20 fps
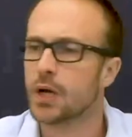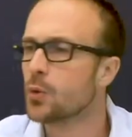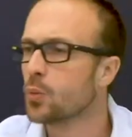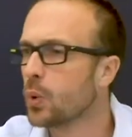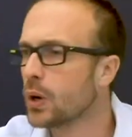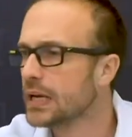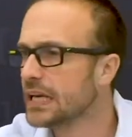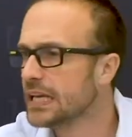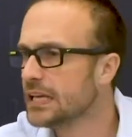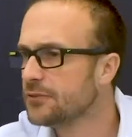
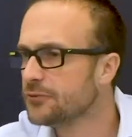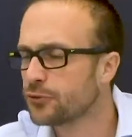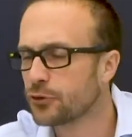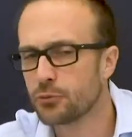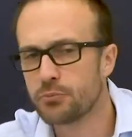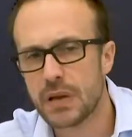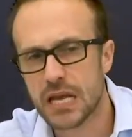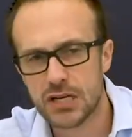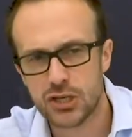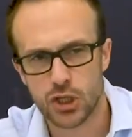what
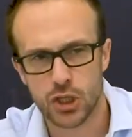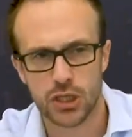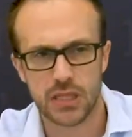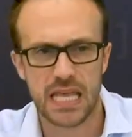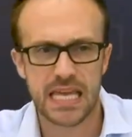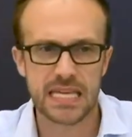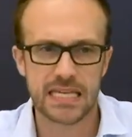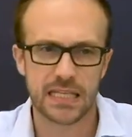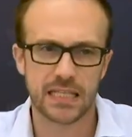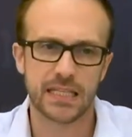information
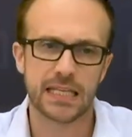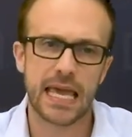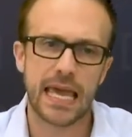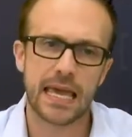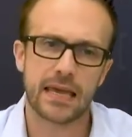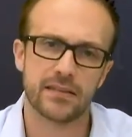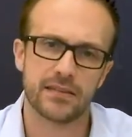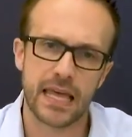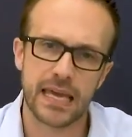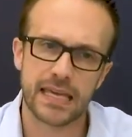they can
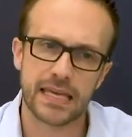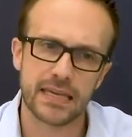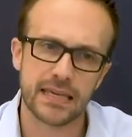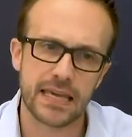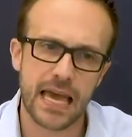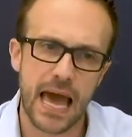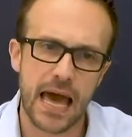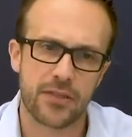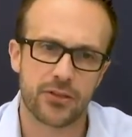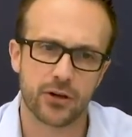get, they can
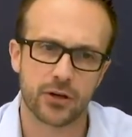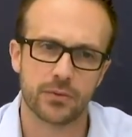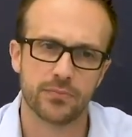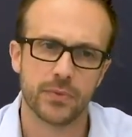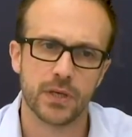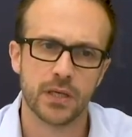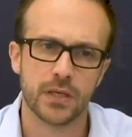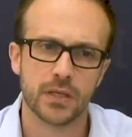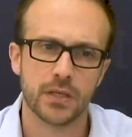gather.